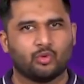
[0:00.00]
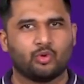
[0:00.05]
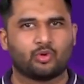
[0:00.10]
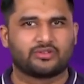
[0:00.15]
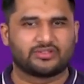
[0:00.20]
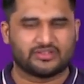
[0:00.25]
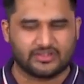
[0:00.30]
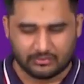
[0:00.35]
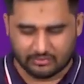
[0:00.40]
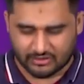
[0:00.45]

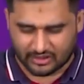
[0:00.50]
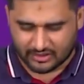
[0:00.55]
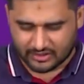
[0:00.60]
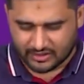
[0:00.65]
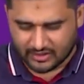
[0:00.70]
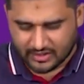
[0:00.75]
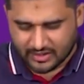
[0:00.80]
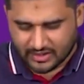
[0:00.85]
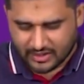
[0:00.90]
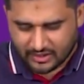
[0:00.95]
more stable.
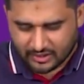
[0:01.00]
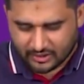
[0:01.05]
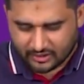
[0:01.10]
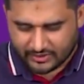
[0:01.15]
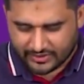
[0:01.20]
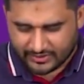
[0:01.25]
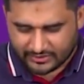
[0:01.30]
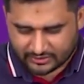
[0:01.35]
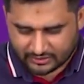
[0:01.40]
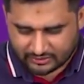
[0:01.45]

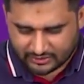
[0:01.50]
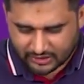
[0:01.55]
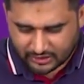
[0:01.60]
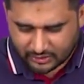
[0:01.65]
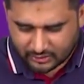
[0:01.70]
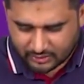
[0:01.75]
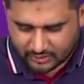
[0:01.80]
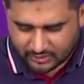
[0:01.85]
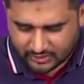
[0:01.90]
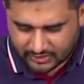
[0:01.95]
Alright, so
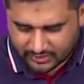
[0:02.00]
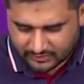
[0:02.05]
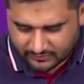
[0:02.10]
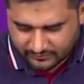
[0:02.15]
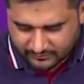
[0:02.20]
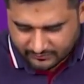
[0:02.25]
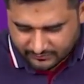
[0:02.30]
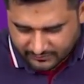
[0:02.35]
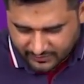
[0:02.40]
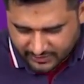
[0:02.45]
now
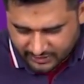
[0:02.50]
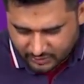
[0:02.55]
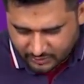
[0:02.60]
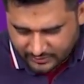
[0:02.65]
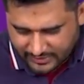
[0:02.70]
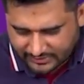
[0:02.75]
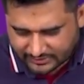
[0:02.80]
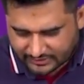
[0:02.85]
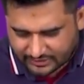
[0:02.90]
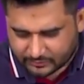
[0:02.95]
when you
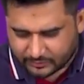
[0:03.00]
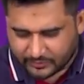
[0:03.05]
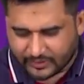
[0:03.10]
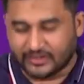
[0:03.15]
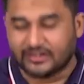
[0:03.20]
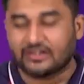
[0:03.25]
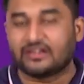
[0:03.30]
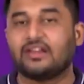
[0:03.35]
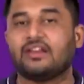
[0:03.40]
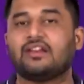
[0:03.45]
get this
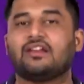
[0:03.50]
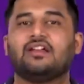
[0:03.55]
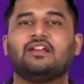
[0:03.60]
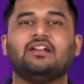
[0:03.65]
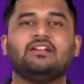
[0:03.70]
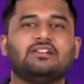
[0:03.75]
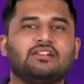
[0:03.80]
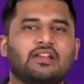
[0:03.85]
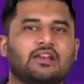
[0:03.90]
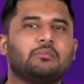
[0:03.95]
particular
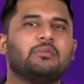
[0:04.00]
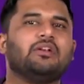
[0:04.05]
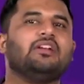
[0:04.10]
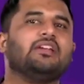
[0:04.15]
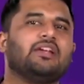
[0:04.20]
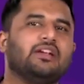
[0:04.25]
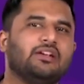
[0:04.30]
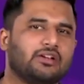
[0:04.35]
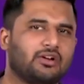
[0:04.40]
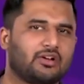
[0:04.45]

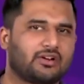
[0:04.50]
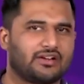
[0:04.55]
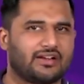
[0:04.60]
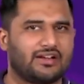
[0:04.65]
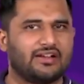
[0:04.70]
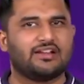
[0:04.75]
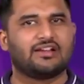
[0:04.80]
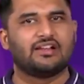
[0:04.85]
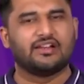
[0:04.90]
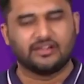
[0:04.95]
intermediate or
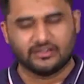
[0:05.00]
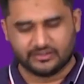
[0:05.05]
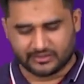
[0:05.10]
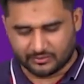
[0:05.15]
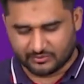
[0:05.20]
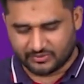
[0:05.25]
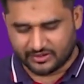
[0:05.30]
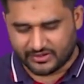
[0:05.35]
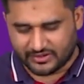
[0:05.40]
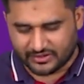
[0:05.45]
radical
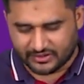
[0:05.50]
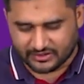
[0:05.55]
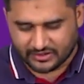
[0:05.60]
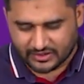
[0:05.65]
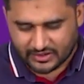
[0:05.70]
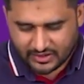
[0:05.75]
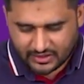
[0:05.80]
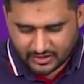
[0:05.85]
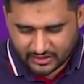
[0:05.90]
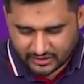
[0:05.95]
intermediate
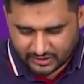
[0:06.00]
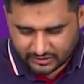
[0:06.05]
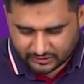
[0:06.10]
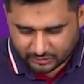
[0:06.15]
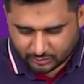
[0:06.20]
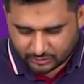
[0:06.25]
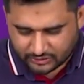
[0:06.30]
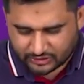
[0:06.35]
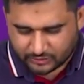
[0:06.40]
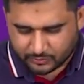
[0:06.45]

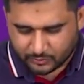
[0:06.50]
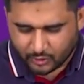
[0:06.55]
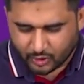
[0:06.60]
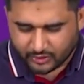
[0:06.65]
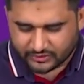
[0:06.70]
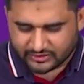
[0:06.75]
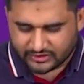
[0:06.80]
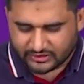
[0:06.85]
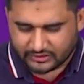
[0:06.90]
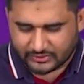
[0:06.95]
through this
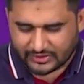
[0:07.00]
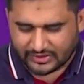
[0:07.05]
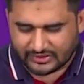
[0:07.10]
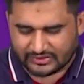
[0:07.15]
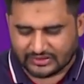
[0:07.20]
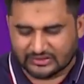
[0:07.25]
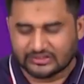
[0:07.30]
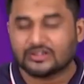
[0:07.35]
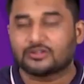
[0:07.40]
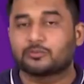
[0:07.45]
process, you can
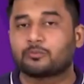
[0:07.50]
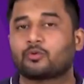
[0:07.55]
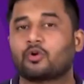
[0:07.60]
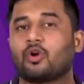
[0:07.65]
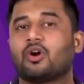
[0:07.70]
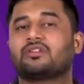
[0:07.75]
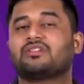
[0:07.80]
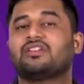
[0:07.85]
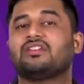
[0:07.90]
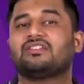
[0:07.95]
see this
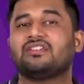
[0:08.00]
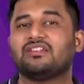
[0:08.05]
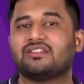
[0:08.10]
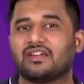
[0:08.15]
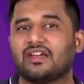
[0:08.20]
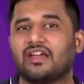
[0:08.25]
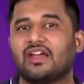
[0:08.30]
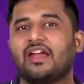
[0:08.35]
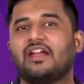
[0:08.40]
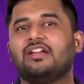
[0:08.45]
process
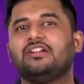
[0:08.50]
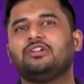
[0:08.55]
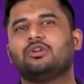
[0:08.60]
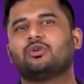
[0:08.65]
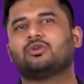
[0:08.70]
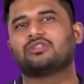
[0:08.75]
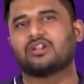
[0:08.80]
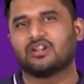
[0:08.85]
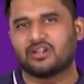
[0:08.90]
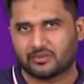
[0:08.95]
is
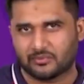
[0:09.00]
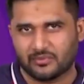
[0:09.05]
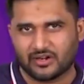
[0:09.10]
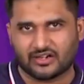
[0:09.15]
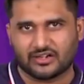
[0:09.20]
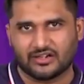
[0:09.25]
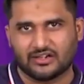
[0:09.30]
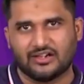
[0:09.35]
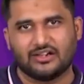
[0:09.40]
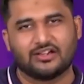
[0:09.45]

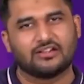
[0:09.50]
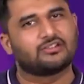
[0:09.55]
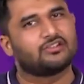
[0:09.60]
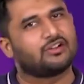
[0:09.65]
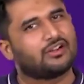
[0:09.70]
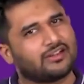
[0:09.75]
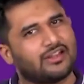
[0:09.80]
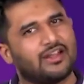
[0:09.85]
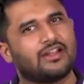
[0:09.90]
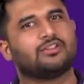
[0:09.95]
endothermic, it is
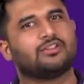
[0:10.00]
not